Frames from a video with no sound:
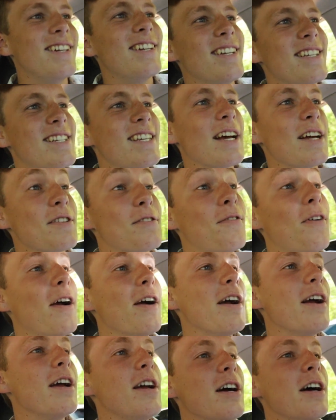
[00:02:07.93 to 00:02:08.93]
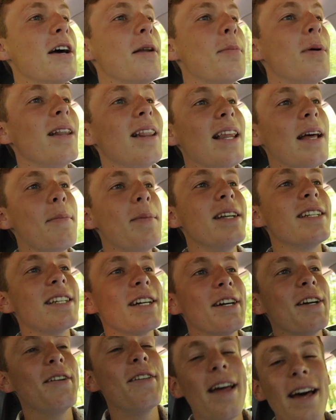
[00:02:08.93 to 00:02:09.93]
Sounds very good, but let me
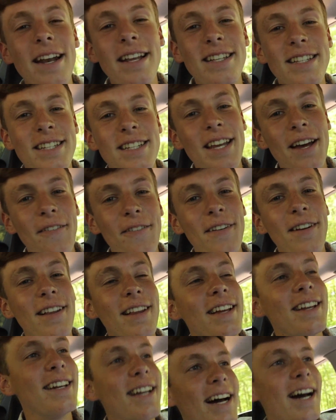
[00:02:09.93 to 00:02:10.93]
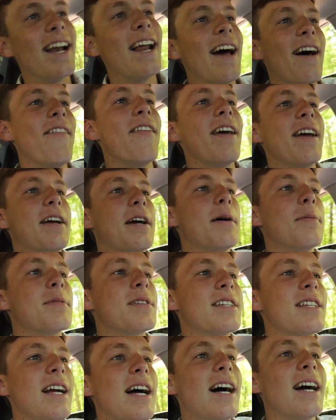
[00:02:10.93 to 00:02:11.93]
tell you, that is definitely not how they come
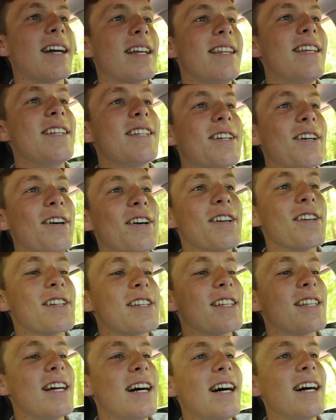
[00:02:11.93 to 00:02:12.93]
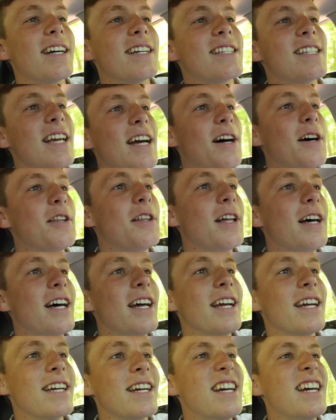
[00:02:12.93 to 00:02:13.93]
stock. These cars stock sound
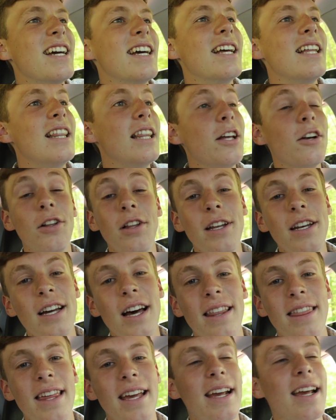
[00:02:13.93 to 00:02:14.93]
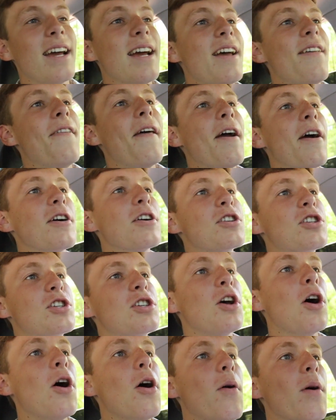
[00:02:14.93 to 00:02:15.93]
like literally nothing. They are
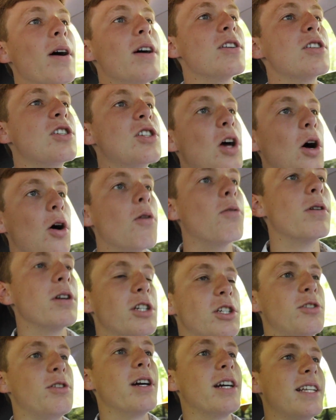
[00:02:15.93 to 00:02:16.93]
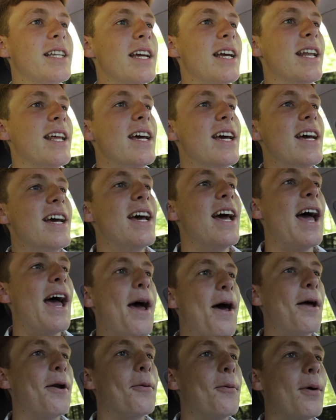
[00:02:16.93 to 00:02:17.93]
so restricted,
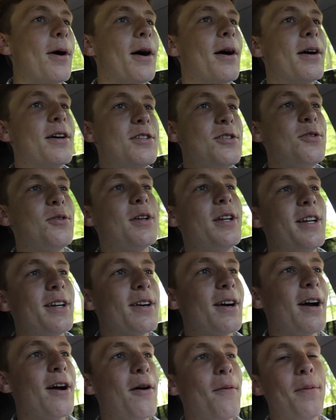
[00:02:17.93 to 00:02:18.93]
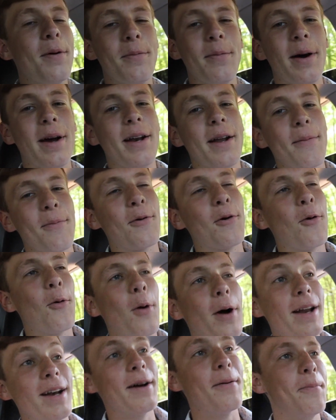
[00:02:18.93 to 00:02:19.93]
and well, as you can hear, I opened mine up
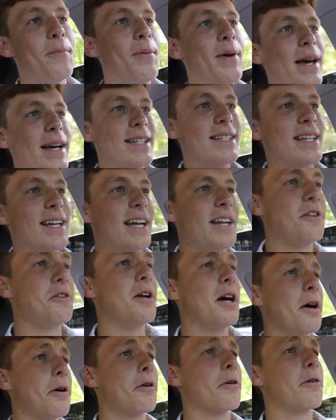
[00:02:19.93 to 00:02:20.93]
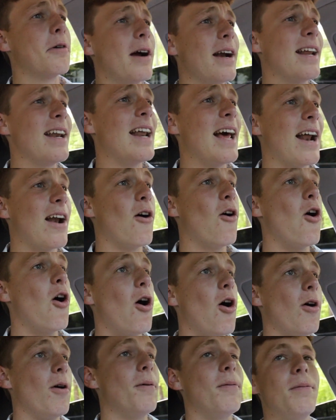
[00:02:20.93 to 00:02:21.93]
quite a bit, and I do not regret it at all.